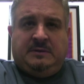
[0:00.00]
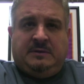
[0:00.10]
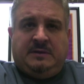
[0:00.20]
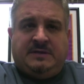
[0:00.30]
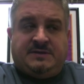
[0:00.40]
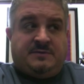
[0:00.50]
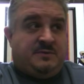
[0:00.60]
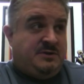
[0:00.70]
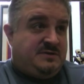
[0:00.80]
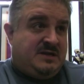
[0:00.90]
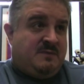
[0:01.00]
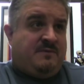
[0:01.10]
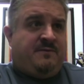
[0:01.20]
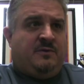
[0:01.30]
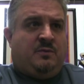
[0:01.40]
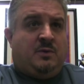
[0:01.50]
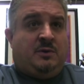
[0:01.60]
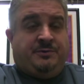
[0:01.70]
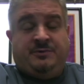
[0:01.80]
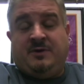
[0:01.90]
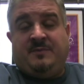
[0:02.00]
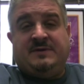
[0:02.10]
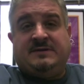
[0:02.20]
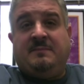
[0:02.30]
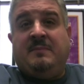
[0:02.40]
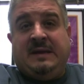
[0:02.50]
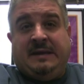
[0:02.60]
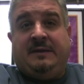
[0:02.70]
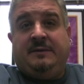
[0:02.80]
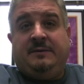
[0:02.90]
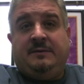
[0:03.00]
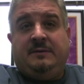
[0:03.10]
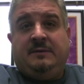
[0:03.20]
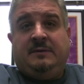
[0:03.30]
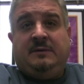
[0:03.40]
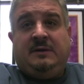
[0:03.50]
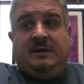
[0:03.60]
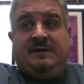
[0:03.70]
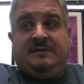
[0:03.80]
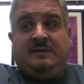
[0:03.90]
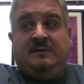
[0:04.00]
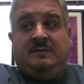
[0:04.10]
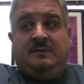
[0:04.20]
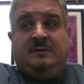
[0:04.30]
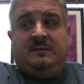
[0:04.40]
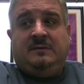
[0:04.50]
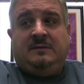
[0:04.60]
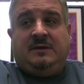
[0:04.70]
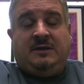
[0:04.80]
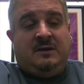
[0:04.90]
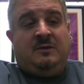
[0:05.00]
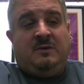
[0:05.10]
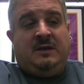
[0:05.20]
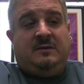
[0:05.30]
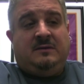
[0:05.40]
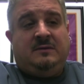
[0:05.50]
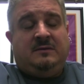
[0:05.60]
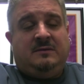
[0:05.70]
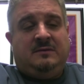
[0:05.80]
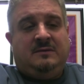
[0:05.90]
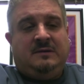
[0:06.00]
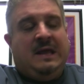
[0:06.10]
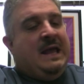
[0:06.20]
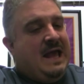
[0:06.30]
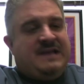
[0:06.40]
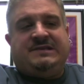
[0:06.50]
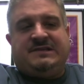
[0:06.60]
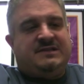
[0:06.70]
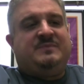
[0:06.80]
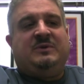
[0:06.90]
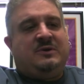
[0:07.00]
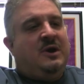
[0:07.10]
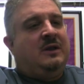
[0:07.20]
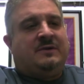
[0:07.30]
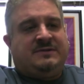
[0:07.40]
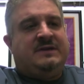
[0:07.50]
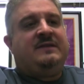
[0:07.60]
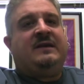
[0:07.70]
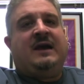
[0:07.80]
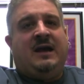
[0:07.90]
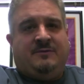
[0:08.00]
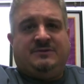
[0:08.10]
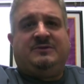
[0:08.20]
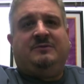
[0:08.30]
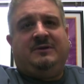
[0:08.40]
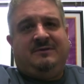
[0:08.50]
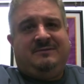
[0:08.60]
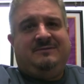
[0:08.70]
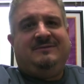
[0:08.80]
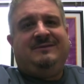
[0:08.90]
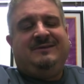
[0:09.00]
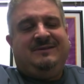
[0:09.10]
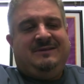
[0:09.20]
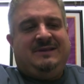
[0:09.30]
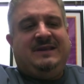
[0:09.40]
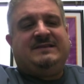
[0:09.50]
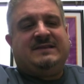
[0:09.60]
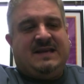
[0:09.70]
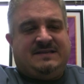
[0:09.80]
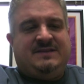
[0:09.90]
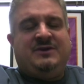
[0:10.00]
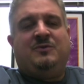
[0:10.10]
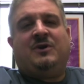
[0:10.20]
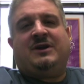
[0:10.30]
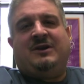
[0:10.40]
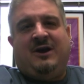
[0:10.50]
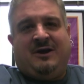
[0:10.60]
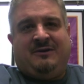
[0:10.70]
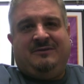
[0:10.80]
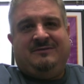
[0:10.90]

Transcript: He says, when you stand before the world, you represent me. And he said, and you know what? That's just as blue collar as anything I was doing. He said, I see you working hard.